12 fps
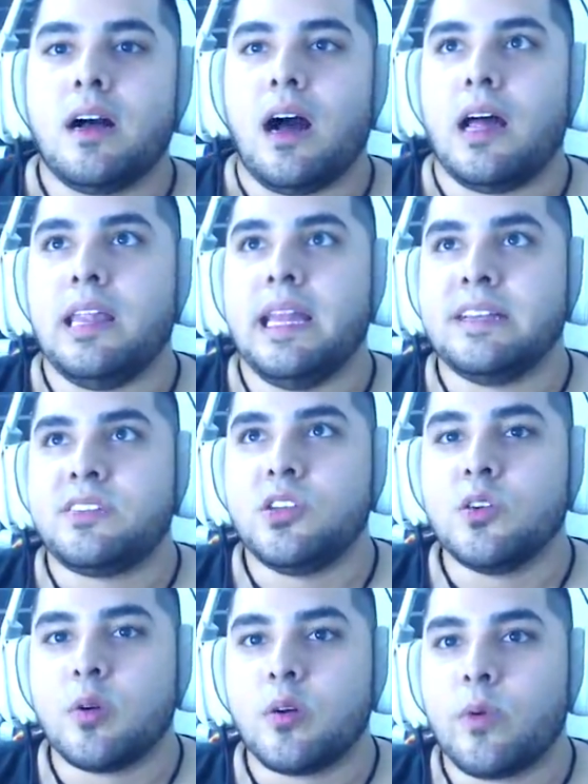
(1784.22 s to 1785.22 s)
Unless
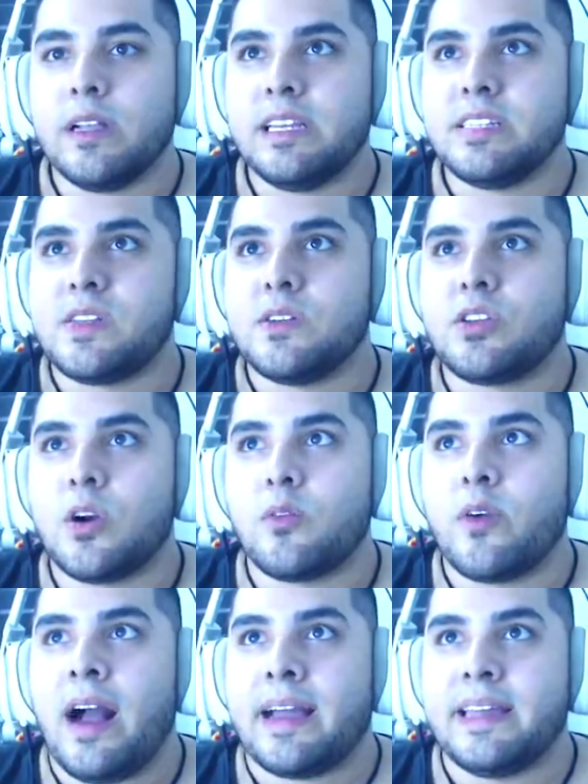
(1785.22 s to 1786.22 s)
you were willing to throw
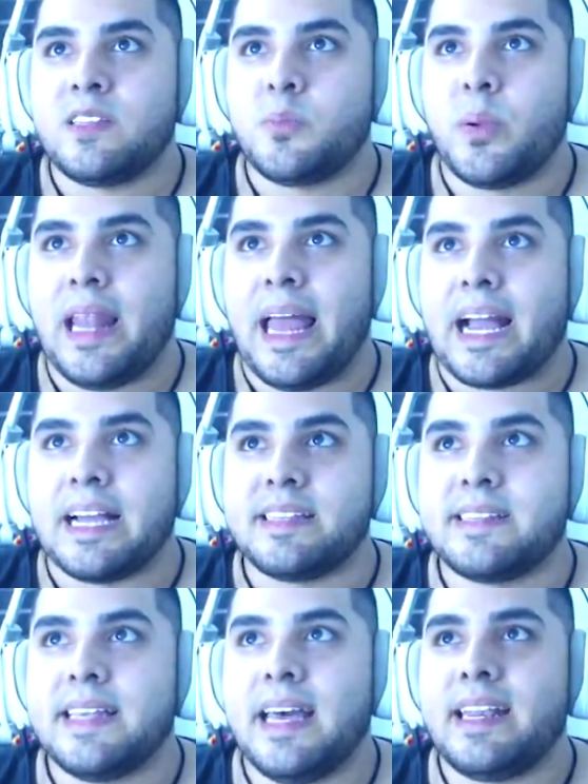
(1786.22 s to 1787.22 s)
rockets, but like I
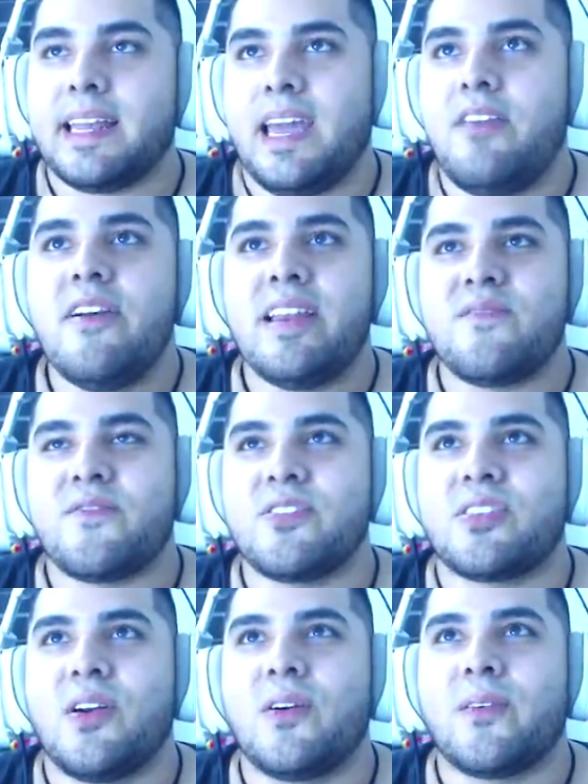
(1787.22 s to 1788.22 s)
said, even if you
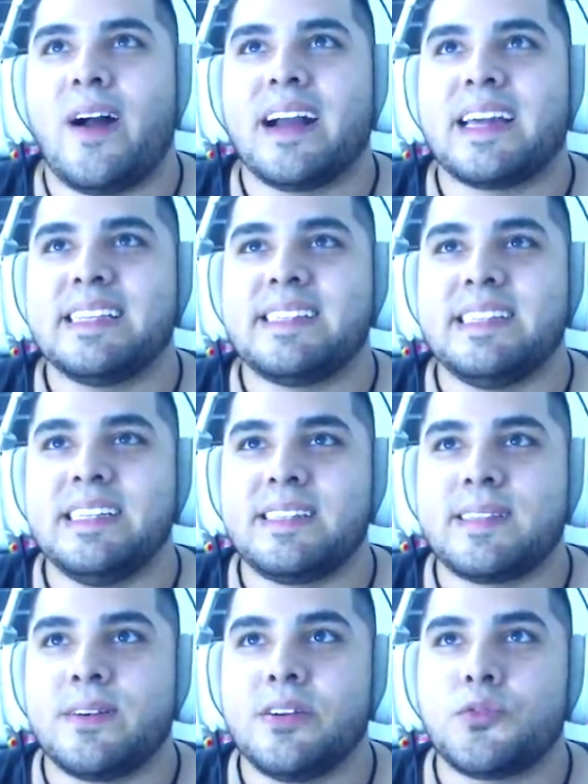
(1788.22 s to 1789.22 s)
throw rockets, these
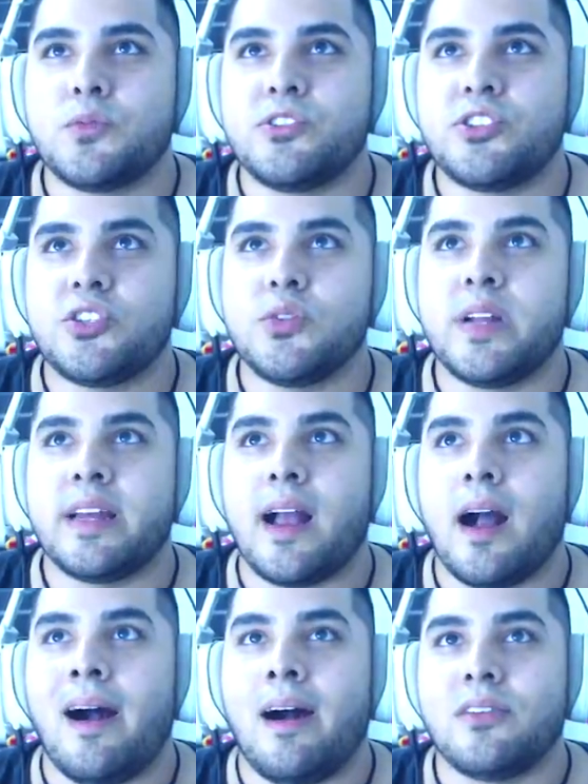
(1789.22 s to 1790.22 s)
turrets will shoot it
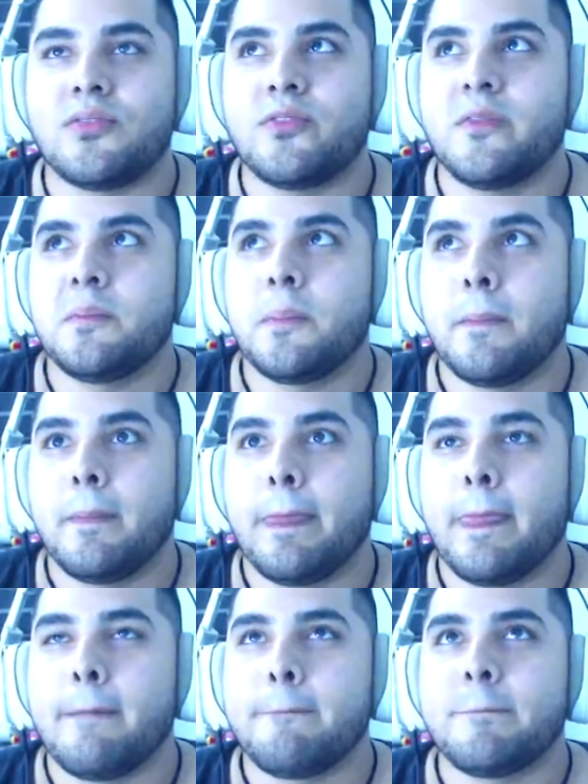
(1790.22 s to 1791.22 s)
off.
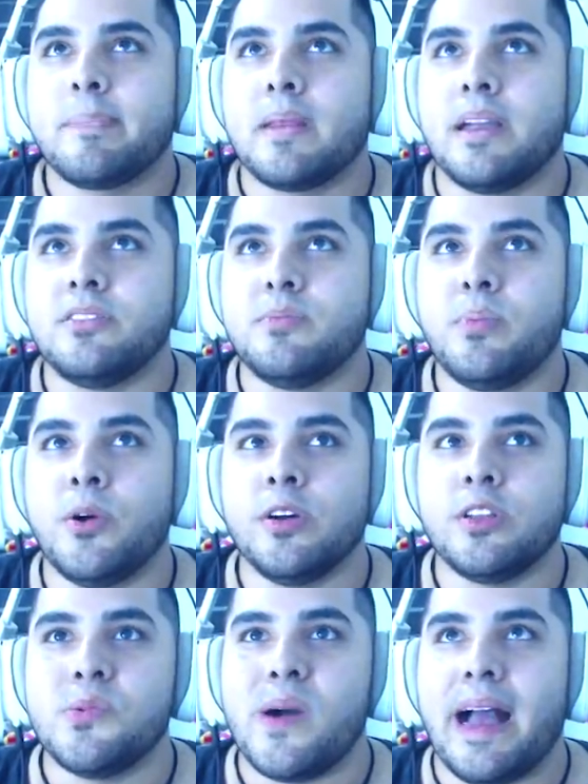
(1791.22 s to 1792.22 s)
And
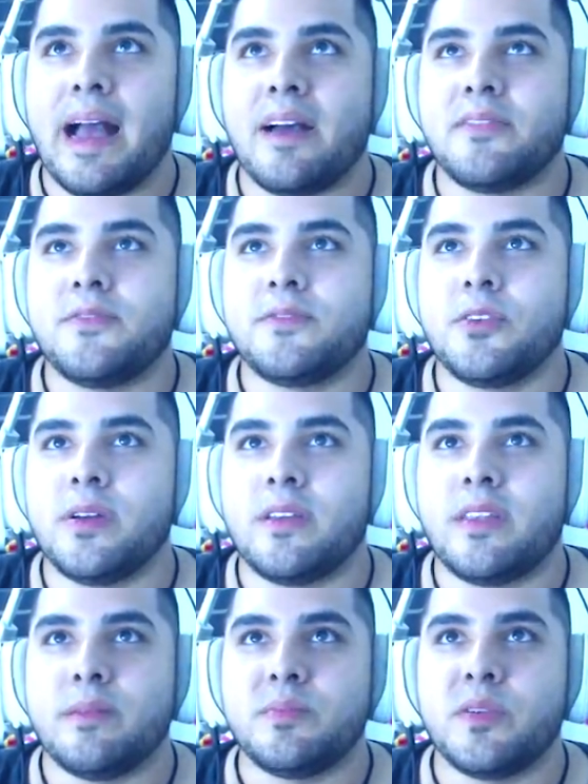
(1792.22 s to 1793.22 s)
boy, do I have 3
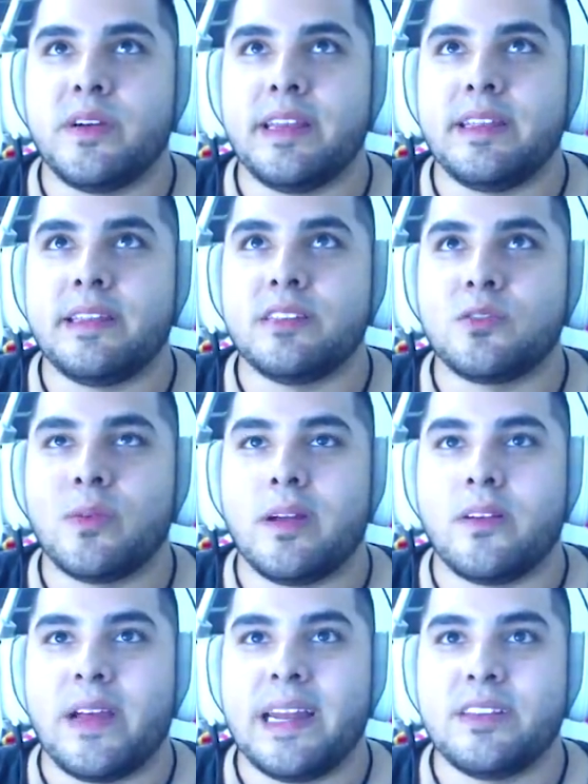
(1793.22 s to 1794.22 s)
of them pointing this
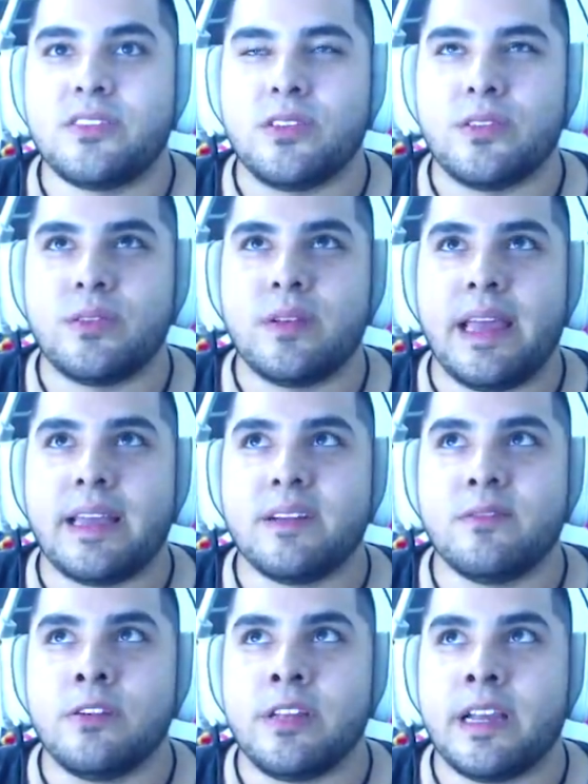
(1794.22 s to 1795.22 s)
way already. So like,
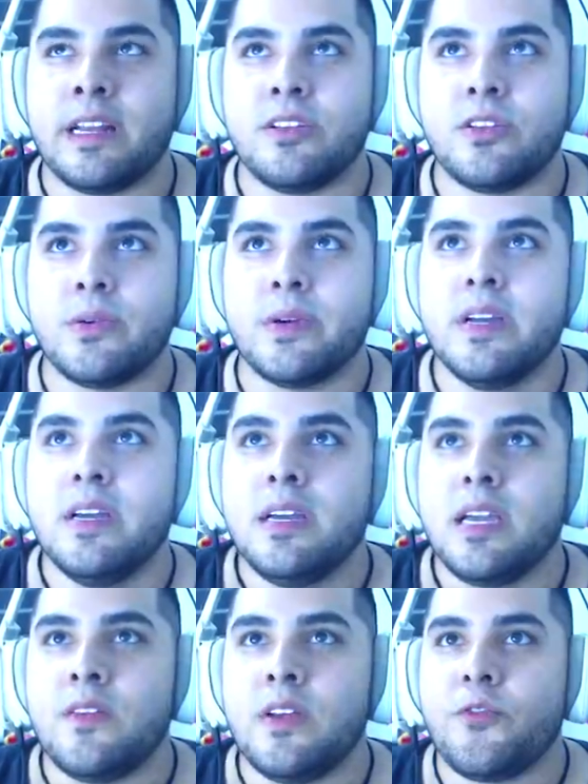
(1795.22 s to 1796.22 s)
what are you gonna do?
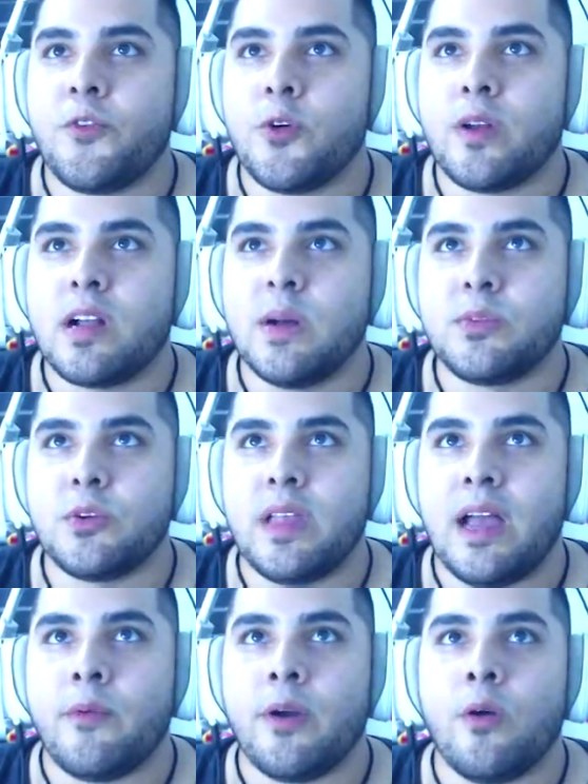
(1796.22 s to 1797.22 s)
Even if you were to come through
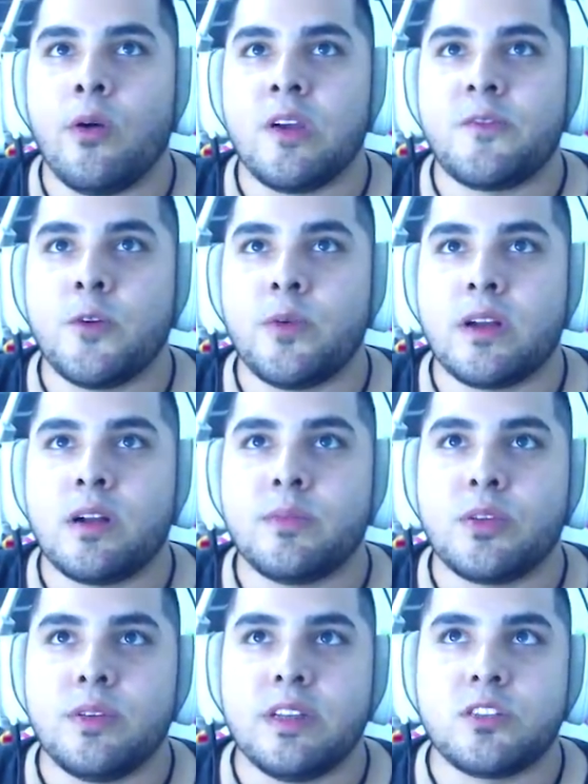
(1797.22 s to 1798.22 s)
that way, or if you were to come
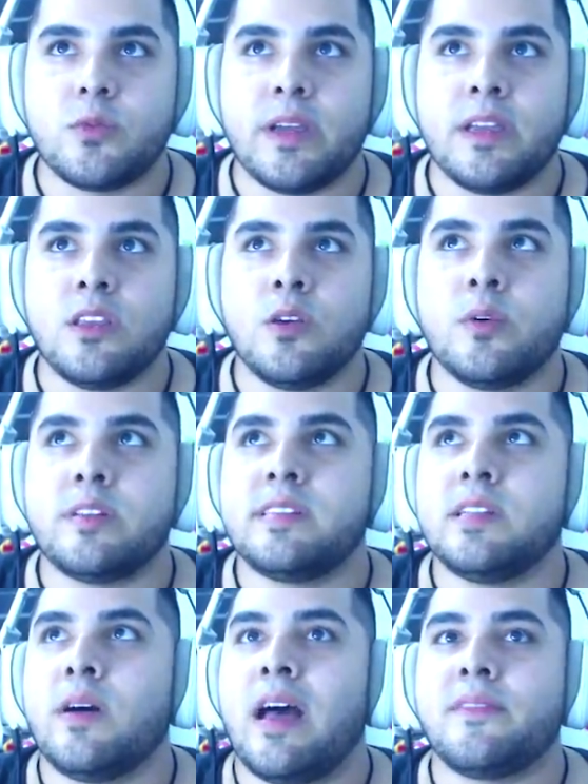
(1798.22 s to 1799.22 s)
through this way, you would
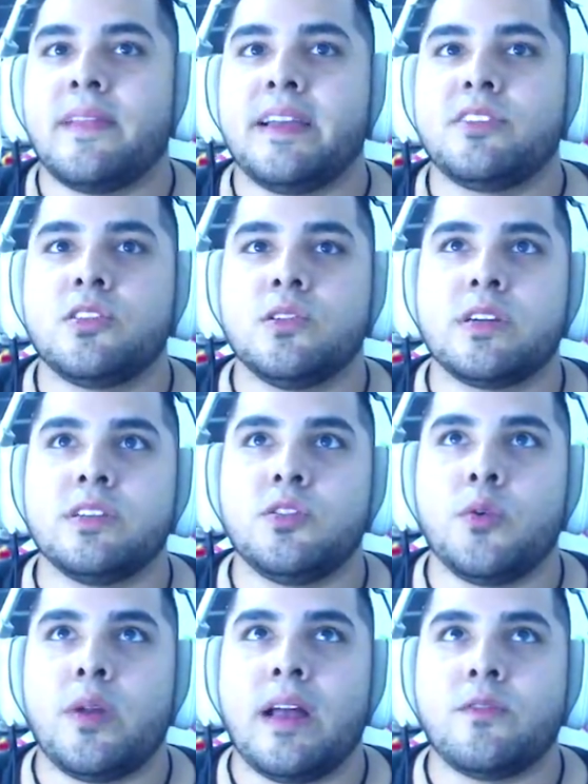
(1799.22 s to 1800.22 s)
still have like 2, because
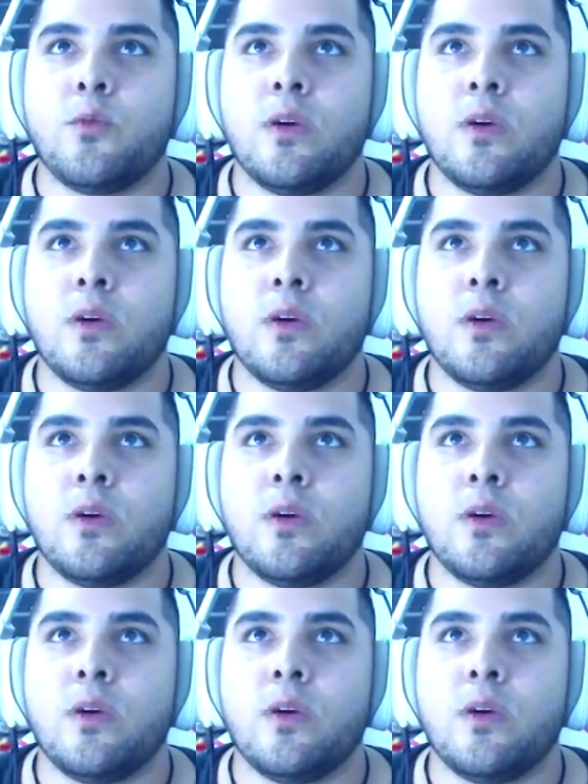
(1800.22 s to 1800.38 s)
you would have